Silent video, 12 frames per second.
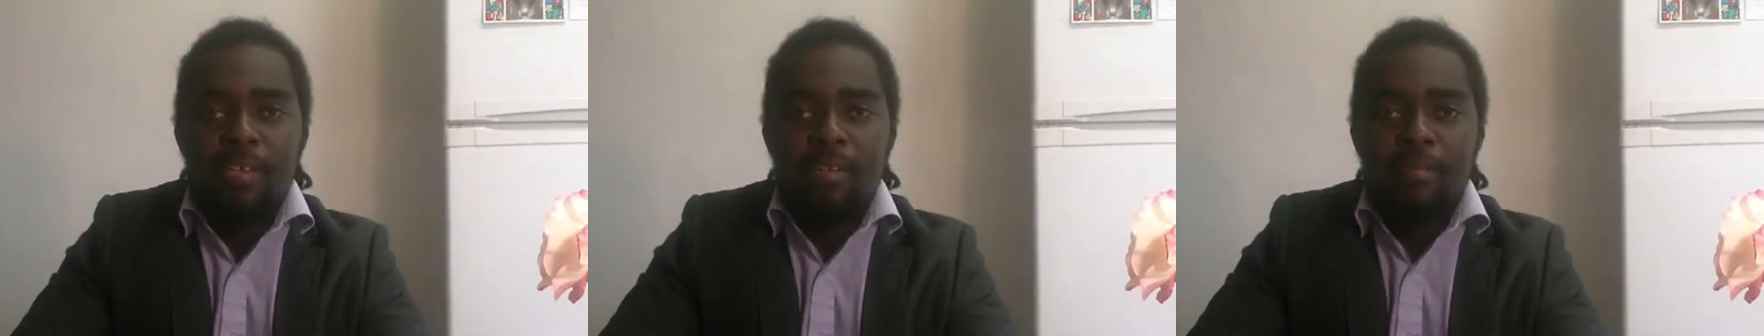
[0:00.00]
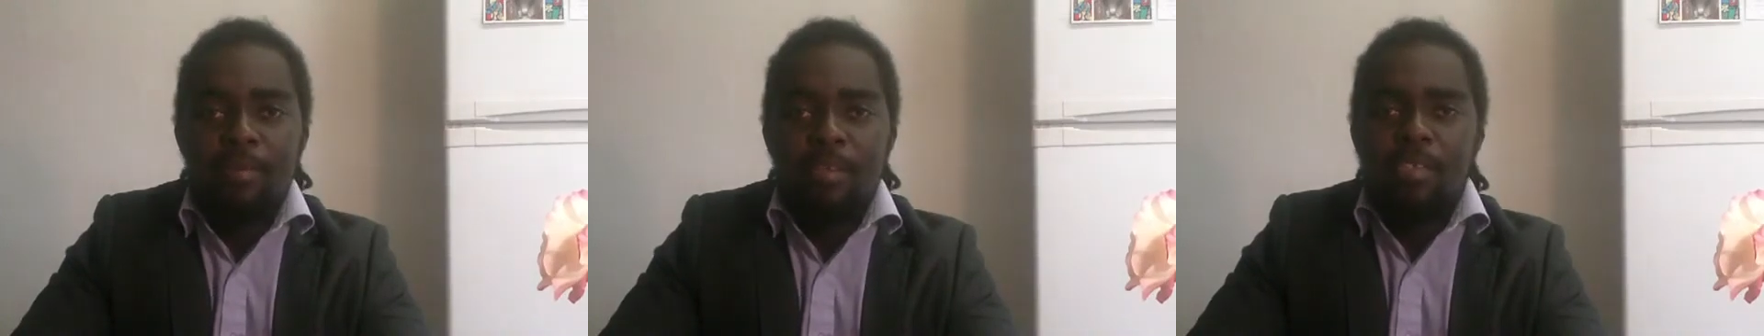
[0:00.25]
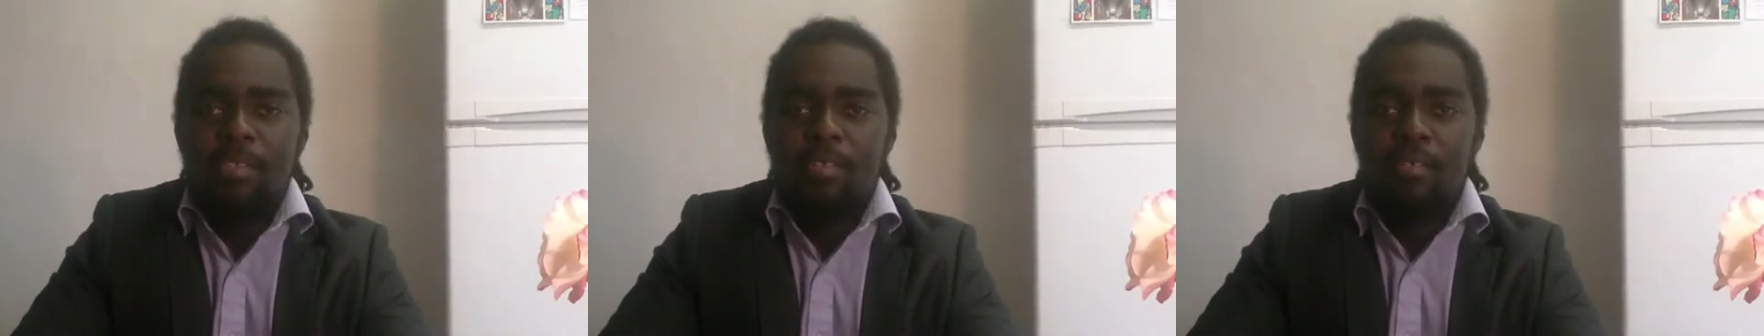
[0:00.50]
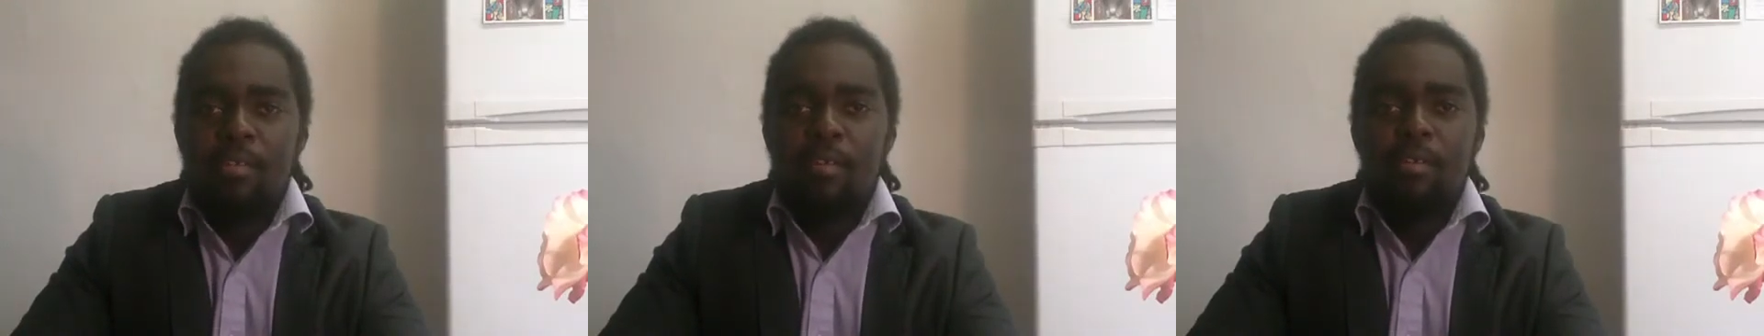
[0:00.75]
and
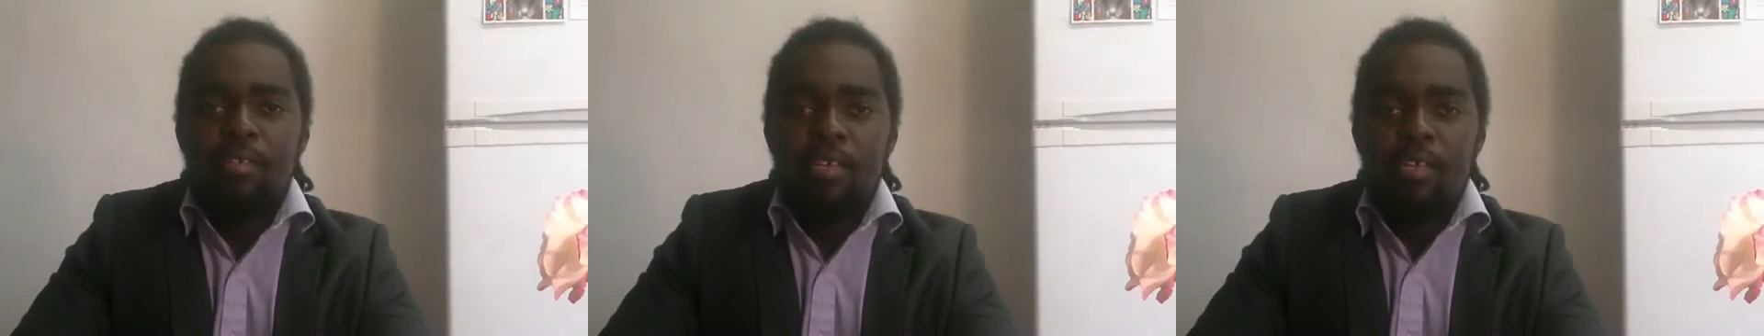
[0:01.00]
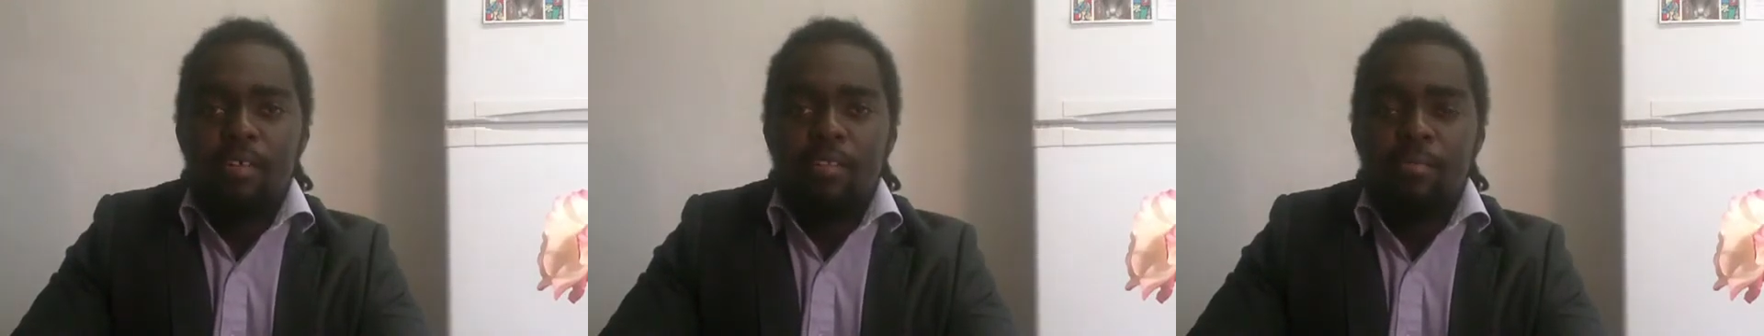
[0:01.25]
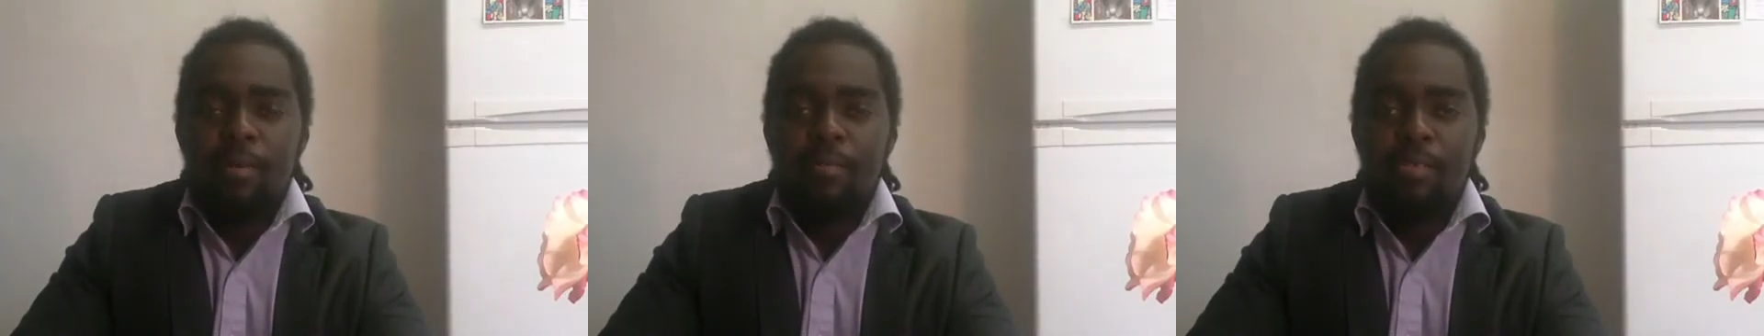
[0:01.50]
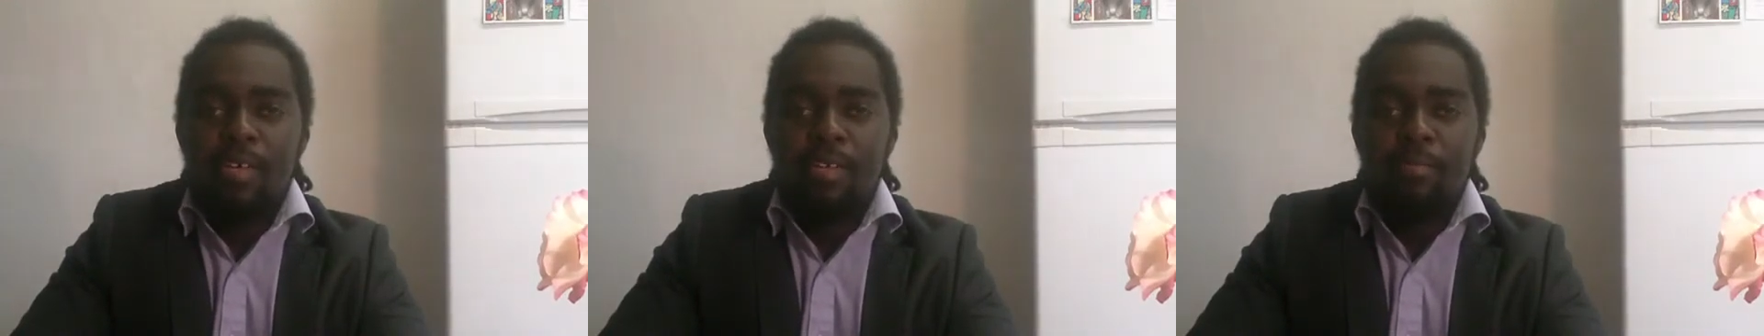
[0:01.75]
please check the
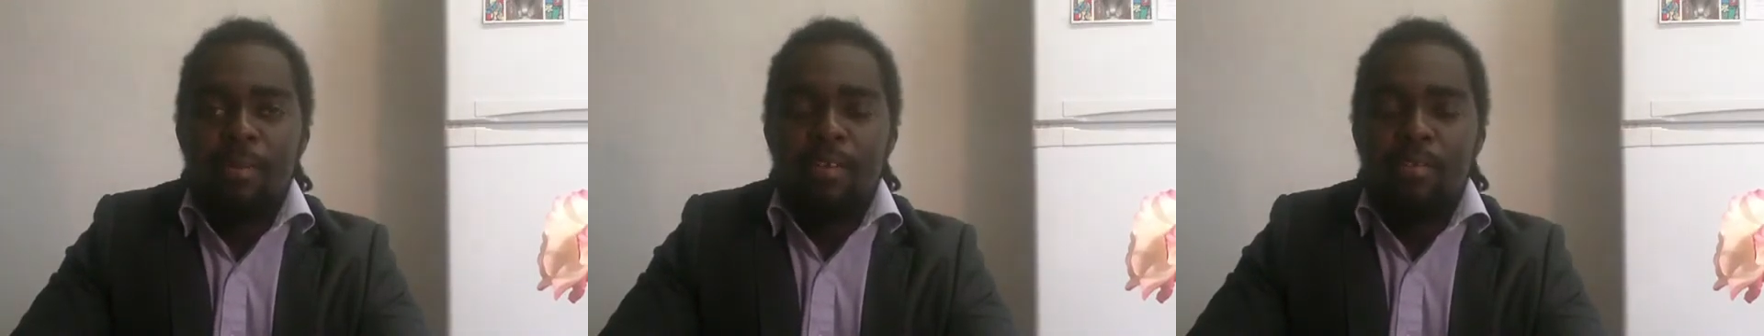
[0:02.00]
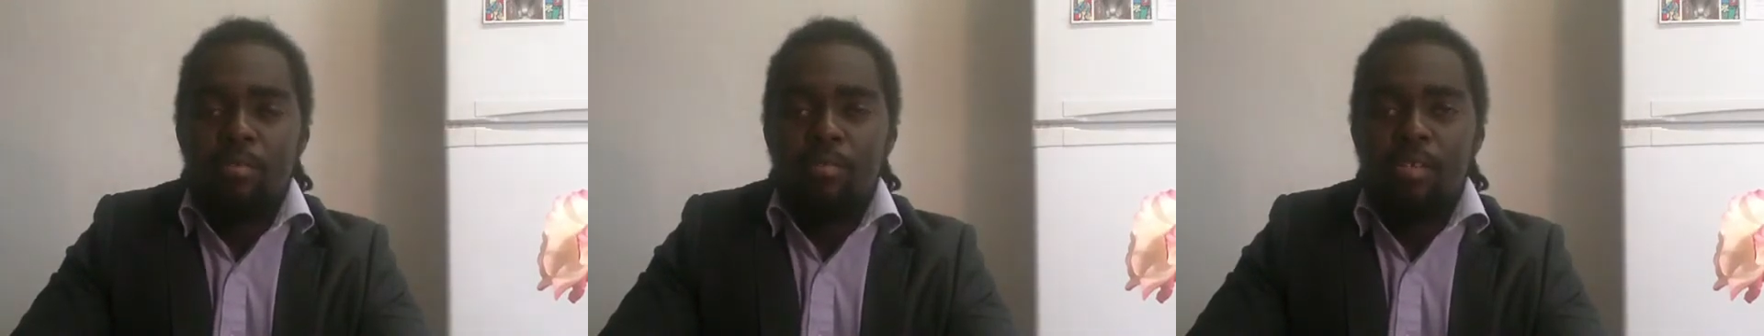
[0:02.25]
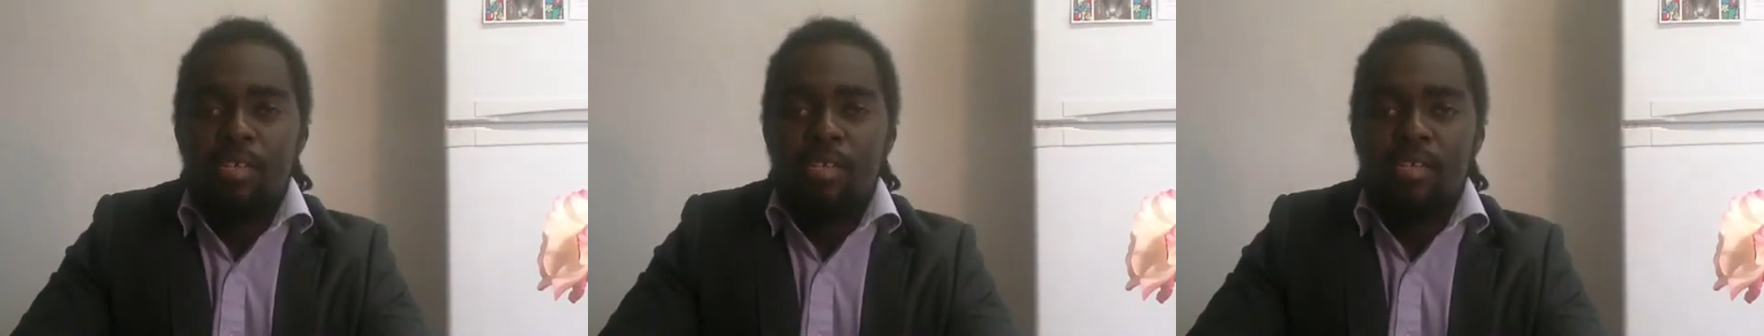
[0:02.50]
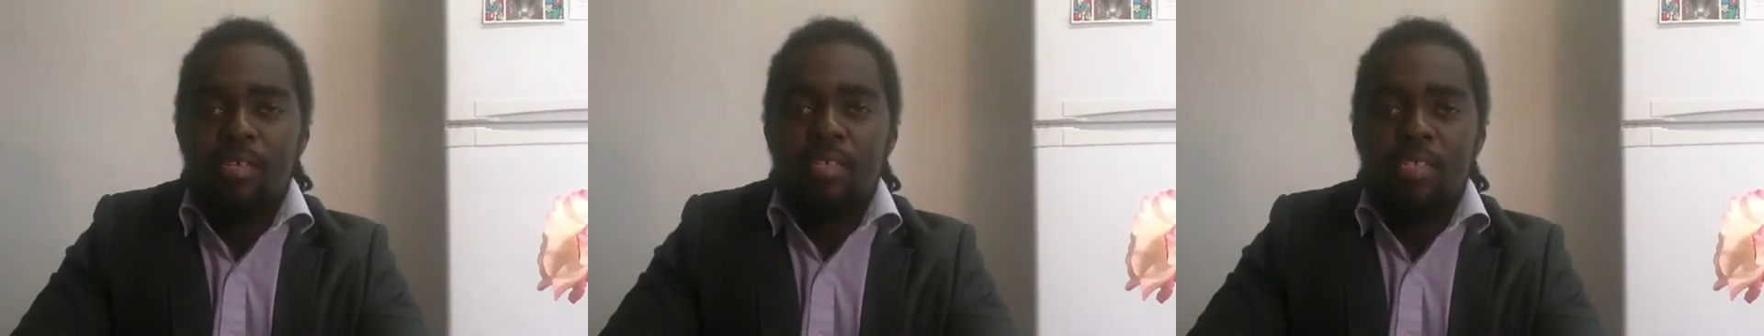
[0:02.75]
website by googling